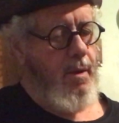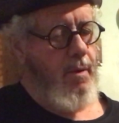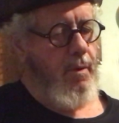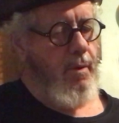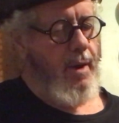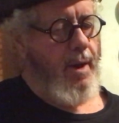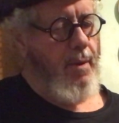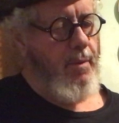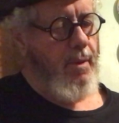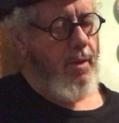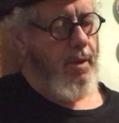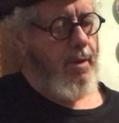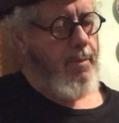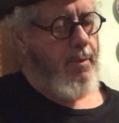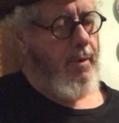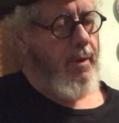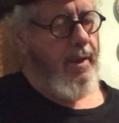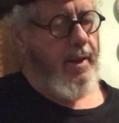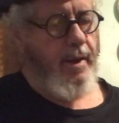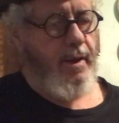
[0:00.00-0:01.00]
Well, that one looked
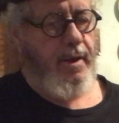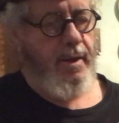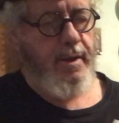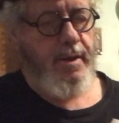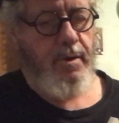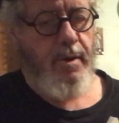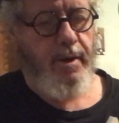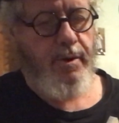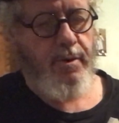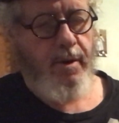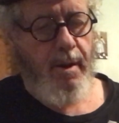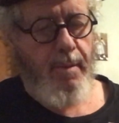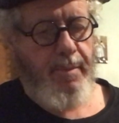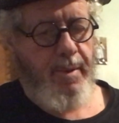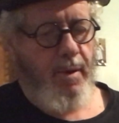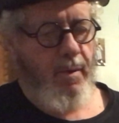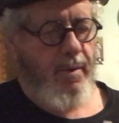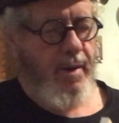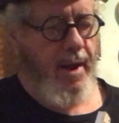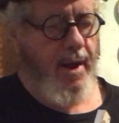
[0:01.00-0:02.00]
really good until I tried to
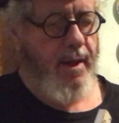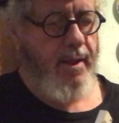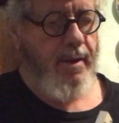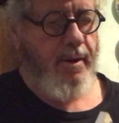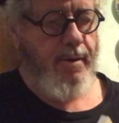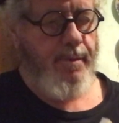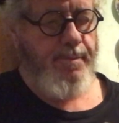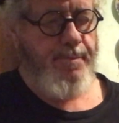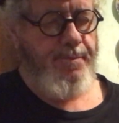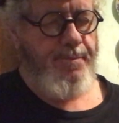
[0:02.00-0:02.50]
peel it out of there.